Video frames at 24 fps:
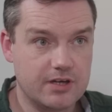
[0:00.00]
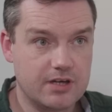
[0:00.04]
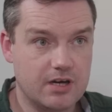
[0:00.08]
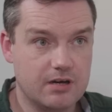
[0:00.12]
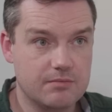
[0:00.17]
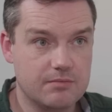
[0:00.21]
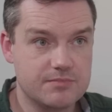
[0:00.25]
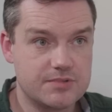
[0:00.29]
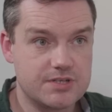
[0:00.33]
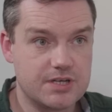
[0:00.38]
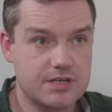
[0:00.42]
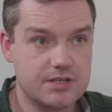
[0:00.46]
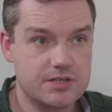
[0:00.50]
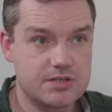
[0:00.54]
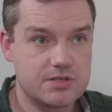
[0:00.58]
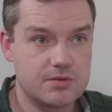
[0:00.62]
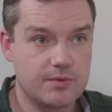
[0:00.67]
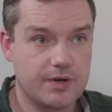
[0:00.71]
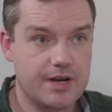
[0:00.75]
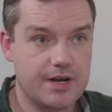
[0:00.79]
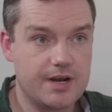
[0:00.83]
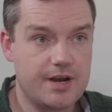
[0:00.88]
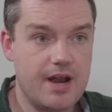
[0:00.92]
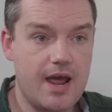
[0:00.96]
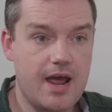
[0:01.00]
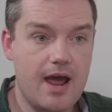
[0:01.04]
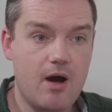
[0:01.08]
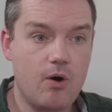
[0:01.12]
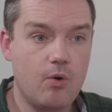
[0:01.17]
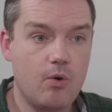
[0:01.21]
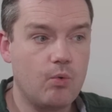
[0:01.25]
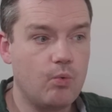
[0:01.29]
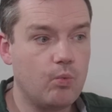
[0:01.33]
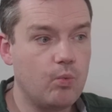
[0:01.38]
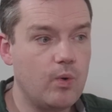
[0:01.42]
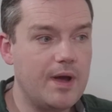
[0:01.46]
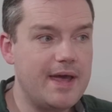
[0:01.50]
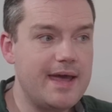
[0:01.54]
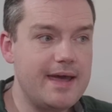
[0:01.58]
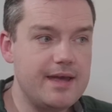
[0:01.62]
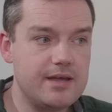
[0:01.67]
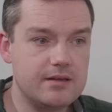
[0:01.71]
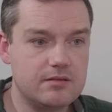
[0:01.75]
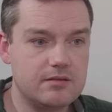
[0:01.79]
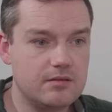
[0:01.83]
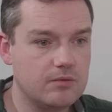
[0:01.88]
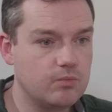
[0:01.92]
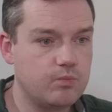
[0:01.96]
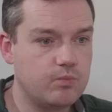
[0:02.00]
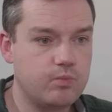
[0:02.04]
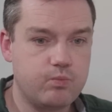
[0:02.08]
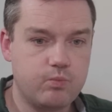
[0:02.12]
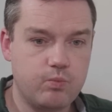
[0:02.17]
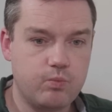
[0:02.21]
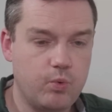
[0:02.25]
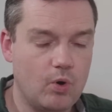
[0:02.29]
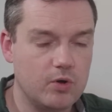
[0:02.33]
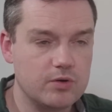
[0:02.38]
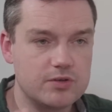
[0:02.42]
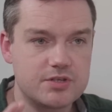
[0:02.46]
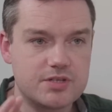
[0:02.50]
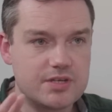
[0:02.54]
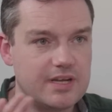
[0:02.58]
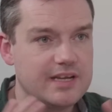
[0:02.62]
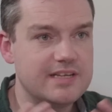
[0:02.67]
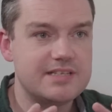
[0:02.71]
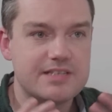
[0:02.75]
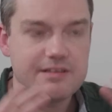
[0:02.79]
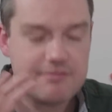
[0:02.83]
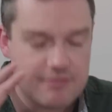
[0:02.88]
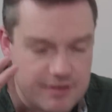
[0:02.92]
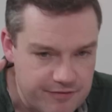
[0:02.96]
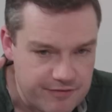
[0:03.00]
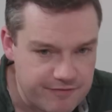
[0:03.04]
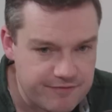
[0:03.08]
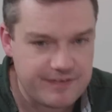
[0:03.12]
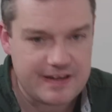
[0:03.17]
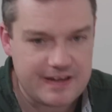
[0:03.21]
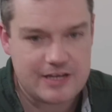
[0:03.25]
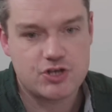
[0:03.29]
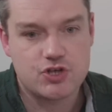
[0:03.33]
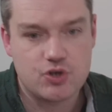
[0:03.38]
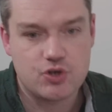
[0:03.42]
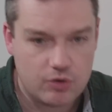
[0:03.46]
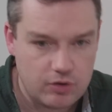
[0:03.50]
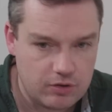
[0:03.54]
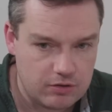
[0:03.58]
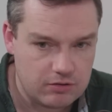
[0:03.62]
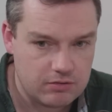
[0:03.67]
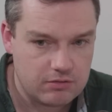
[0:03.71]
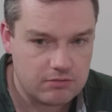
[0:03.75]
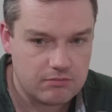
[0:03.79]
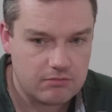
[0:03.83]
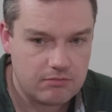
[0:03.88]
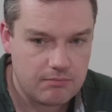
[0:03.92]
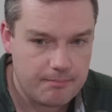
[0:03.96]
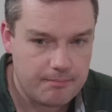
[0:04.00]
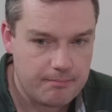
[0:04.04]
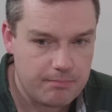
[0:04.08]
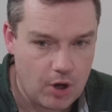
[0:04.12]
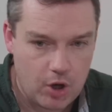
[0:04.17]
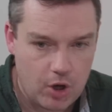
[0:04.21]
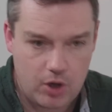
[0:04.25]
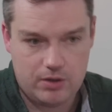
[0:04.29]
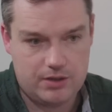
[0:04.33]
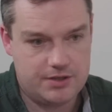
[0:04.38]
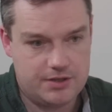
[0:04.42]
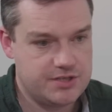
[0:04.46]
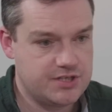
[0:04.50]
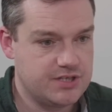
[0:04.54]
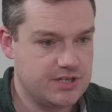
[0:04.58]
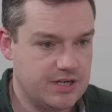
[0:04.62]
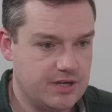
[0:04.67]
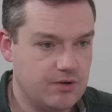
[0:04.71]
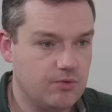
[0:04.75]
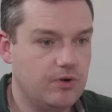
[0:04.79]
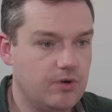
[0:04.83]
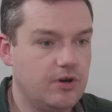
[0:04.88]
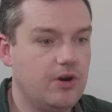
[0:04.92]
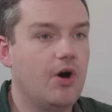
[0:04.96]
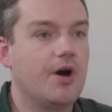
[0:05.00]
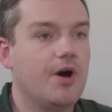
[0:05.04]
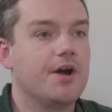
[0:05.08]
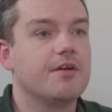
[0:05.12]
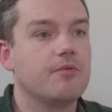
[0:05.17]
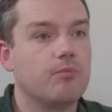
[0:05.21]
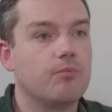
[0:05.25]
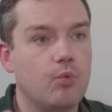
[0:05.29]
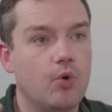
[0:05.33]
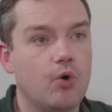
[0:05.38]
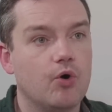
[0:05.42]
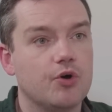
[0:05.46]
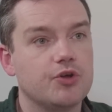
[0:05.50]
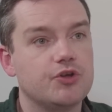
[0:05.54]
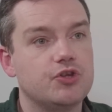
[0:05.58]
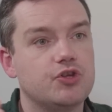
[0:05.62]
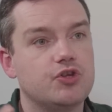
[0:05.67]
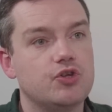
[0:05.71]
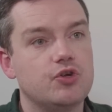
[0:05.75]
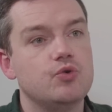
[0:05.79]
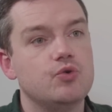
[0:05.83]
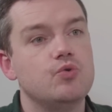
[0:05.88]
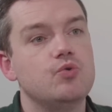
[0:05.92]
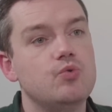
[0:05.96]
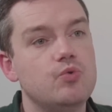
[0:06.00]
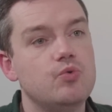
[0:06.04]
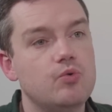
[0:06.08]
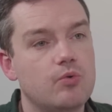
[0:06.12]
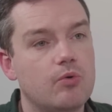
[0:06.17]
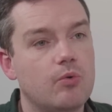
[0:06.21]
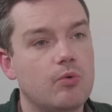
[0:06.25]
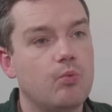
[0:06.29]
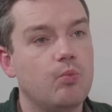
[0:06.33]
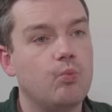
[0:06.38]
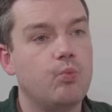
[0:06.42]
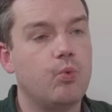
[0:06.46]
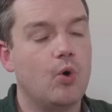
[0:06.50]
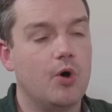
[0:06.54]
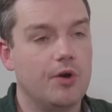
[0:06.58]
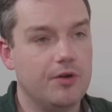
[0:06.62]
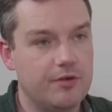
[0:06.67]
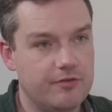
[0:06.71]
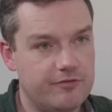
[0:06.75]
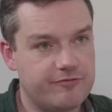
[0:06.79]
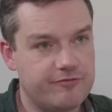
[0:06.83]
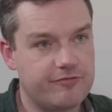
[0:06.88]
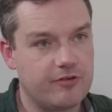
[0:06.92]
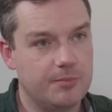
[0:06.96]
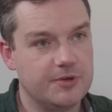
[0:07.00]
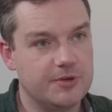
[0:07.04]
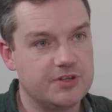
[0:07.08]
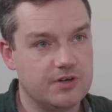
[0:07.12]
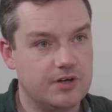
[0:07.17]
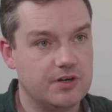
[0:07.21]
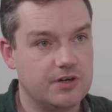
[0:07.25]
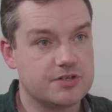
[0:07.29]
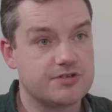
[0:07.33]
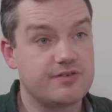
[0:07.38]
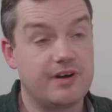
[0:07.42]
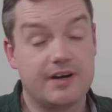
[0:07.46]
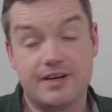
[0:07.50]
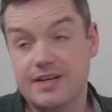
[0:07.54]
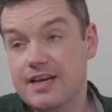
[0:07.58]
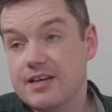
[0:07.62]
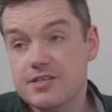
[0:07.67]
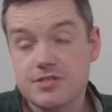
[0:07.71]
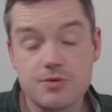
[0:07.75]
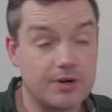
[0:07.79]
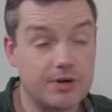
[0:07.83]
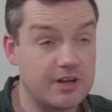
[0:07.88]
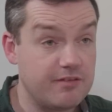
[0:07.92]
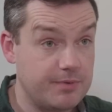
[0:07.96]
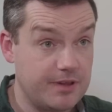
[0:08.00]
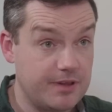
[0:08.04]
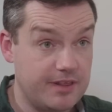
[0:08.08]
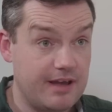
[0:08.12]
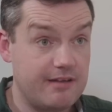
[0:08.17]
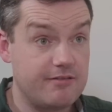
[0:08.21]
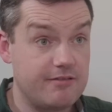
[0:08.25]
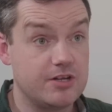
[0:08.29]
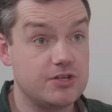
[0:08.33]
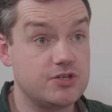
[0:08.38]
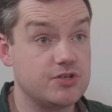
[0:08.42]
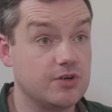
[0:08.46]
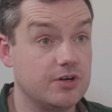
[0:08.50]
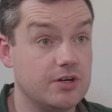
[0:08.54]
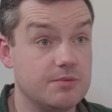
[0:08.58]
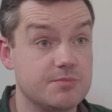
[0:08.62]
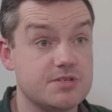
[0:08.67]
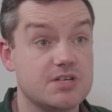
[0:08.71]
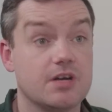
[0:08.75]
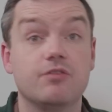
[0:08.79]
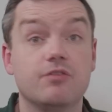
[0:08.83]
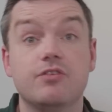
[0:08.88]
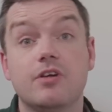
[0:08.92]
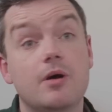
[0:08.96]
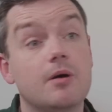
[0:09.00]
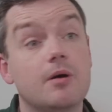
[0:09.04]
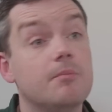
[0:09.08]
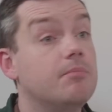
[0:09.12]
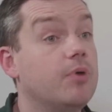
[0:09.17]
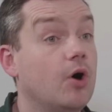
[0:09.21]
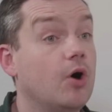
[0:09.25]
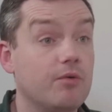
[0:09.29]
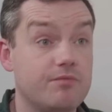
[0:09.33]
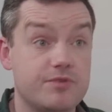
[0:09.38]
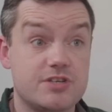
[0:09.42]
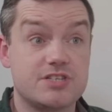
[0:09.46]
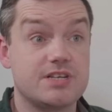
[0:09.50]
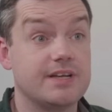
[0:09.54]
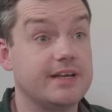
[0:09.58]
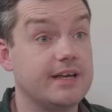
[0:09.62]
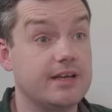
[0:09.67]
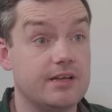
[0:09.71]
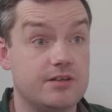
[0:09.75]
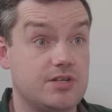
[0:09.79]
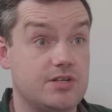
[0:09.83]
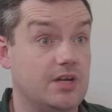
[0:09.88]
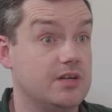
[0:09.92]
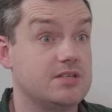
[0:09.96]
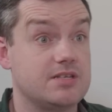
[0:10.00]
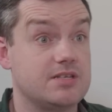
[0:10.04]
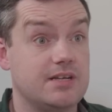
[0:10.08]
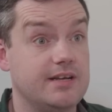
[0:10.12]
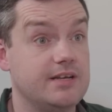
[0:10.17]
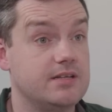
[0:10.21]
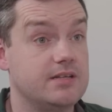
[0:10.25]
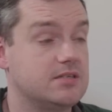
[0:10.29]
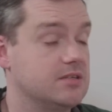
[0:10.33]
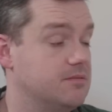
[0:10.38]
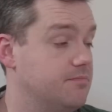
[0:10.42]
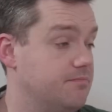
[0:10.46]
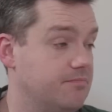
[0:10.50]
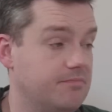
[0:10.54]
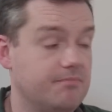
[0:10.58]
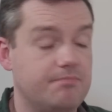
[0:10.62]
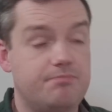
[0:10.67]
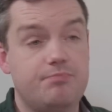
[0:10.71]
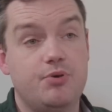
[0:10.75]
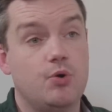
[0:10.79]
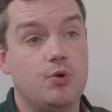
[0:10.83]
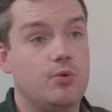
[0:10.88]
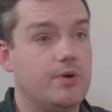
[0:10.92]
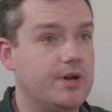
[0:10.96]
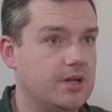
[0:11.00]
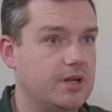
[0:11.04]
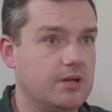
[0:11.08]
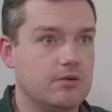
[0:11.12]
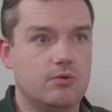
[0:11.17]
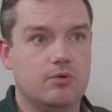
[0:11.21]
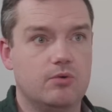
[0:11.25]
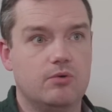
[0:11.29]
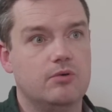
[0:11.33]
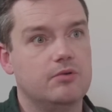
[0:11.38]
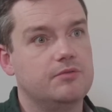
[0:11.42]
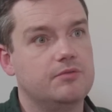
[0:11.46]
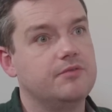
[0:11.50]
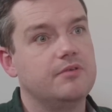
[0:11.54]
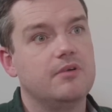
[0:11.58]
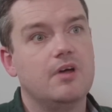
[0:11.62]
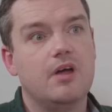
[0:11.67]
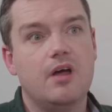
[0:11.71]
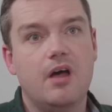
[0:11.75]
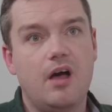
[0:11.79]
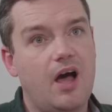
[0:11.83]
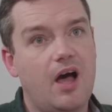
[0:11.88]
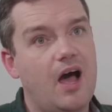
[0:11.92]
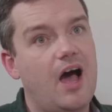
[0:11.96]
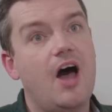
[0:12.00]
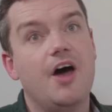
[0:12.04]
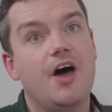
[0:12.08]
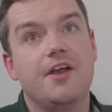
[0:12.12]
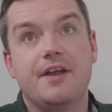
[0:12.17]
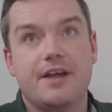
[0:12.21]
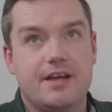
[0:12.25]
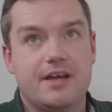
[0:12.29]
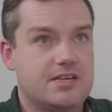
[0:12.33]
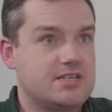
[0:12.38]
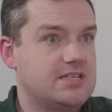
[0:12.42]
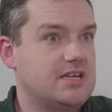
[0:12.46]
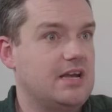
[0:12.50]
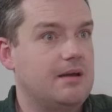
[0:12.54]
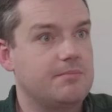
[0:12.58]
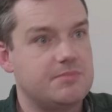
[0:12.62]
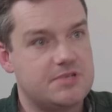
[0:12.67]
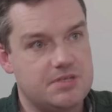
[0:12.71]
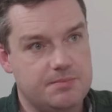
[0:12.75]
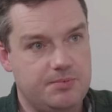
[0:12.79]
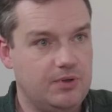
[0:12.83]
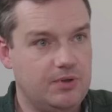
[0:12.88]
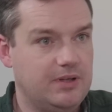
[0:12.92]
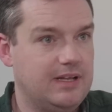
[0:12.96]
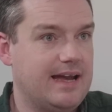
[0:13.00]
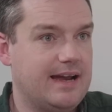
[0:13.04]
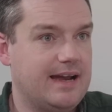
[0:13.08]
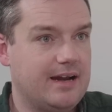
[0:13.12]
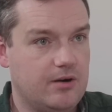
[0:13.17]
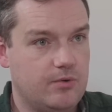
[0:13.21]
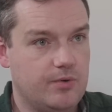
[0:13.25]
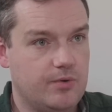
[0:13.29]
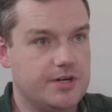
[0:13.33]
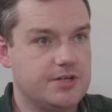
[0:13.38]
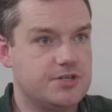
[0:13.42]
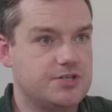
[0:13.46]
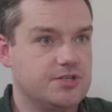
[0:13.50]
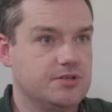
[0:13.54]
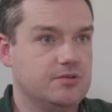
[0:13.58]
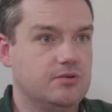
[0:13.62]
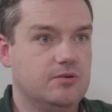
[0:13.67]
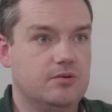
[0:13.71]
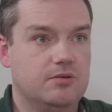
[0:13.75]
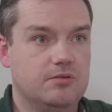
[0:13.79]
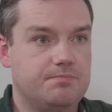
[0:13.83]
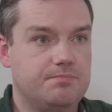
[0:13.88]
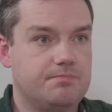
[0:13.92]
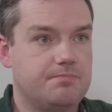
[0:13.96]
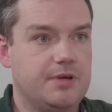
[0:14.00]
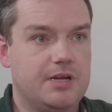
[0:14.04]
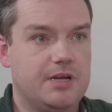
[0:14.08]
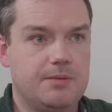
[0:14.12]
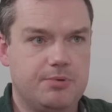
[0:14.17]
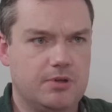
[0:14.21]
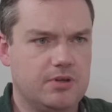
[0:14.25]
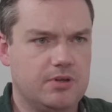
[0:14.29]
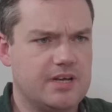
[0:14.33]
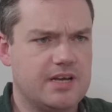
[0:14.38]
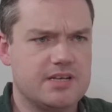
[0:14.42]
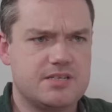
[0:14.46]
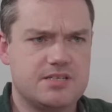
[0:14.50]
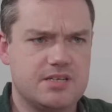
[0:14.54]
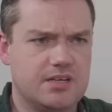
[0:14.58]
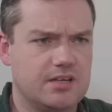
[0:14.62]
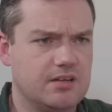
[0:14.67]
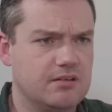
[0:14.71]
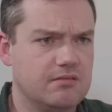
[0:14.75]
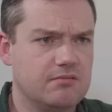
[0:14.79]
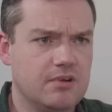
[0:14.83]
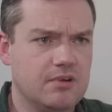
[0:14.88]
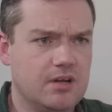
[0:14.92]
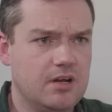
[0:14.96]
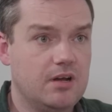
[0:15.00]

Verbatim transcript: comes into it. Now, is there an official policy or line of what you want from a darts crowd? Yes, you want everybody there and enjoying themselves, but obviously it does lead to booing or unacceptable language or people getting